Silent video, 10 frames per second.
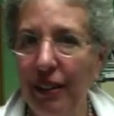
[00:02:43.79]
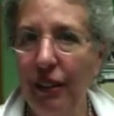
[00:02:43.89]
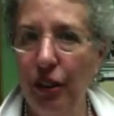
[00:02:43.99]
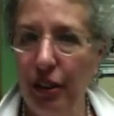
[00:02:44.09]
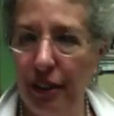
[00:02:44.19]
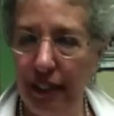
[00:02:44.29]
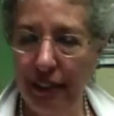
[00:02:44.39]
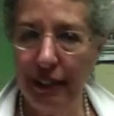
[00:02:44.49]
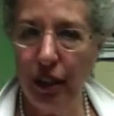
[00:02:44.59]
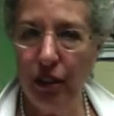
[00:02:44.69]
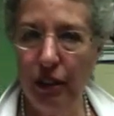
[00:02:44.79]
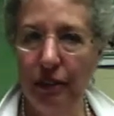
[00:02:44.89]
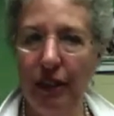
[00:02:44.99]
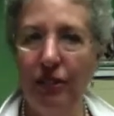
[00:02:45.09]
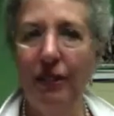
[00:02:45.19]
Your serotonin
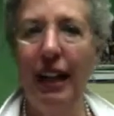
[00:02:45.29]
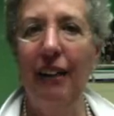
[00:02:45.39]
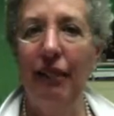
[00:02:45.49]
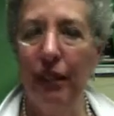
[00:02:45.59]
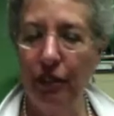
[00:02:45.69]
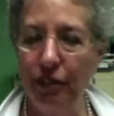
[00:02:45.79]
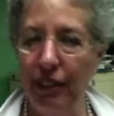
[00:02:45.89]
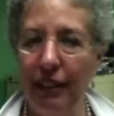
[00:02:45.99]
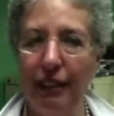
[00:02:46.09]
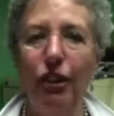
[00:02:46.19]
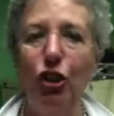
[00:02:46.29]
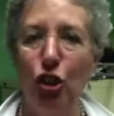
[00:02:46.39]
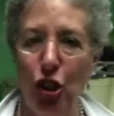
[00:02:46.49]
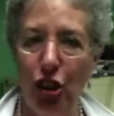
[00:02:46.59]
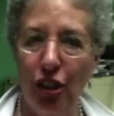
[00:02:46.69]
goes down and you feel
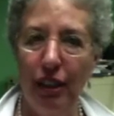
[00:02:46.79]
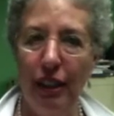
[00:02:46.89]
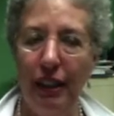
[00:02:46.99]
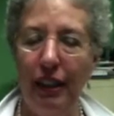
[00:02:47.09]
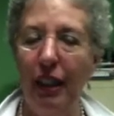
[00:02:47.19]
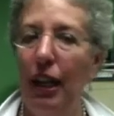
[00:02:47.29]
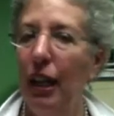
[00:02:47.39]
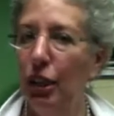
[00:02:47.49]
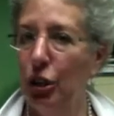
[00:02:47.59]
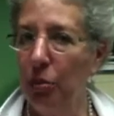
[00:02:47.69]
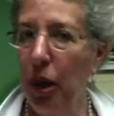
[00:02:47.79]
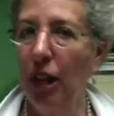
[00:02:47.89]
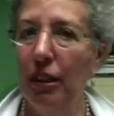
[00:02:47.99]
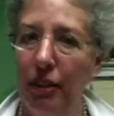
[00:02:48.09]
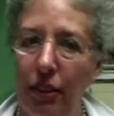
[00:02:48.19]
internally
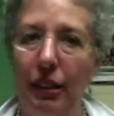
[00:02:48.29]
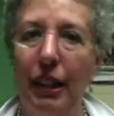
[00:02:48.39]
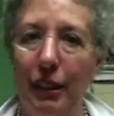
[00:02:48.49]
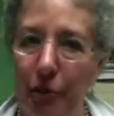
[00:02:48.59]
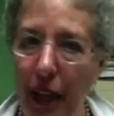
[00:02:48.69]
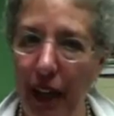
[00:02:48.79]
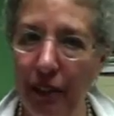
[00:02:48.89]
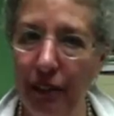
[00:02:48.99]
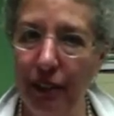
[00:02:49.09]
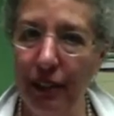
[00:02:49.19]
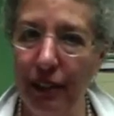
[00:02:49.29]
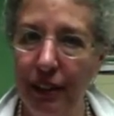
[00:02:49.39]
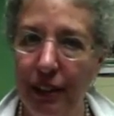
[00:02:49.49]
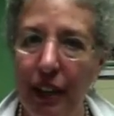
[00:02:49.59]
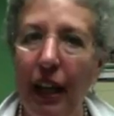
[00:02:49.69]
smaller or less powerful,
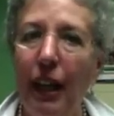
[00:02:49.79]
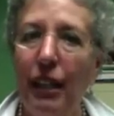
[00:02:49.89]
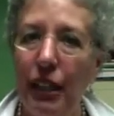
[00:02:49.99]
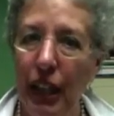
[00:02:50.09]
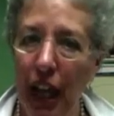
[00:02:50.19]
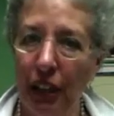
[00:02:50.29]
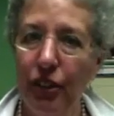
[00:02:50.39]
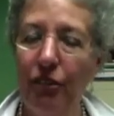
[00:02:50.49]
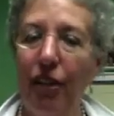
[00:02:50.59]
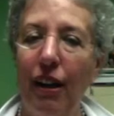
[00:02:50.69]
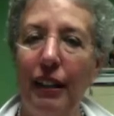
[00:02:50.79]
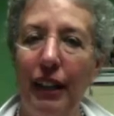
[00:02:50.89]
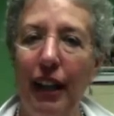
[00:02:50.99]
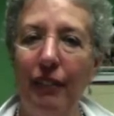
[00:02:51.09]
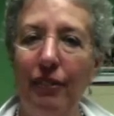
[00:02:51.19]
not strong
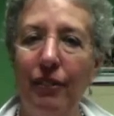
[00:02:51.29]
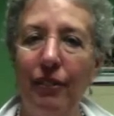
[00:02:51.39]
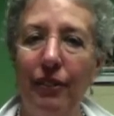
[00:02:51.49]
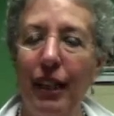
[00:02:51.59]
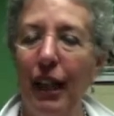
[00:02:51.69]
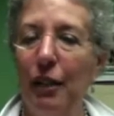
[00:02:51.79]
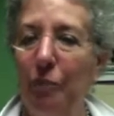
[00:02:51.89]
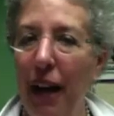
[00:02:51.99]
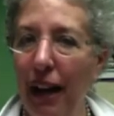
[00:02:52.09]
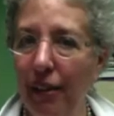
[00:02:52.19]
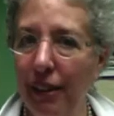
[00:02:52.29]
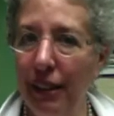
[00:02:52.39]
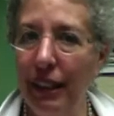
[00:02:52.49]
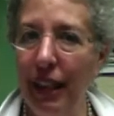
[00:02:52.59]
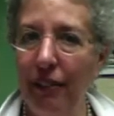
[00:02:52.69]
enough, not empowered
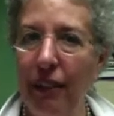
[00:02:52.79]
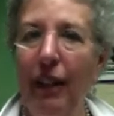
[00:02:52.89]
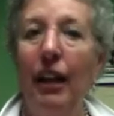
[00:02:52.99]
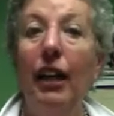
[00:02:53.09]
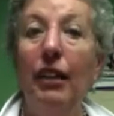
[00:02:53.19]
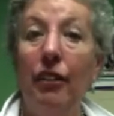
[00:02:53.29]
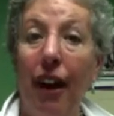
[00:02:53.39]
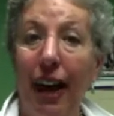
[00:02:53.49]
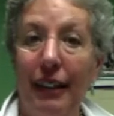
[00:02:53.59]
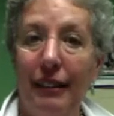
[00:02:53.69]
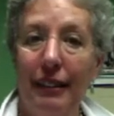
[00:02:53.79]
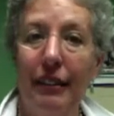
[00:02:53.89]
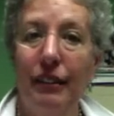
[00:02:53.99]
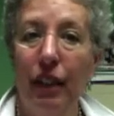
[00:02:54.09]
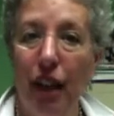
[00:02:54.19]
enough to actually
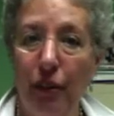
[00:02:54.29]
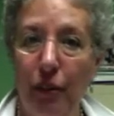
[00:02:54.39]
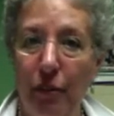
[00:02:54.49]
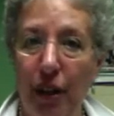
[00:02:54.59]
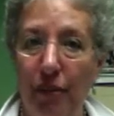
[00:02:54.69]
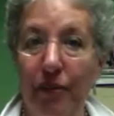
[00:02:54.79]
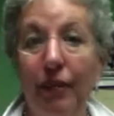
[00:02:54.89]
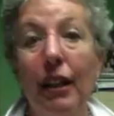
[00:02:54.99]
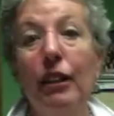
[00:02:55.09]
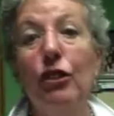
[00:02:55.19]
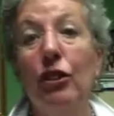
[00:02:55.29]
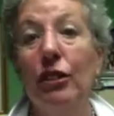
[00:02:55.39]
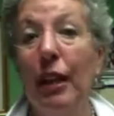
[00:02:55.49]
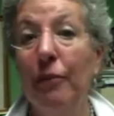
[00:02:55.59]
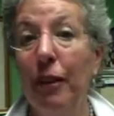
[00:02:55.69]
solve the problem. So
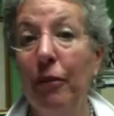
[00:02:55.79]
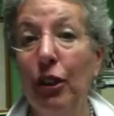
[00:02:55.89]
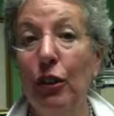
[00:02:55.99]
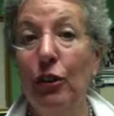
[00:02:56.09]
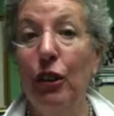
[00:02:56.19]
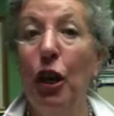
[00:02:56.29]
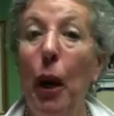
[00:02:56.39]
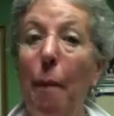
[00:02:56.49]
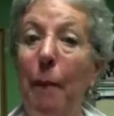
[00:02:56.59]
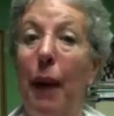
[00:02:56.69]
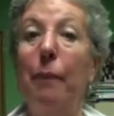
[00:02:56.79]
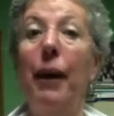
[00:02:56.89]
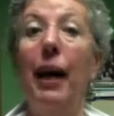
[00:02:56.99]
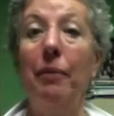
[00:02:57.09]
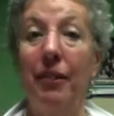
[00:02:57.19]
step number 2 is pump
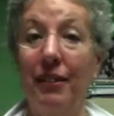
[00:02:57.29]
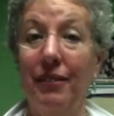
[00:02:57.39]
up.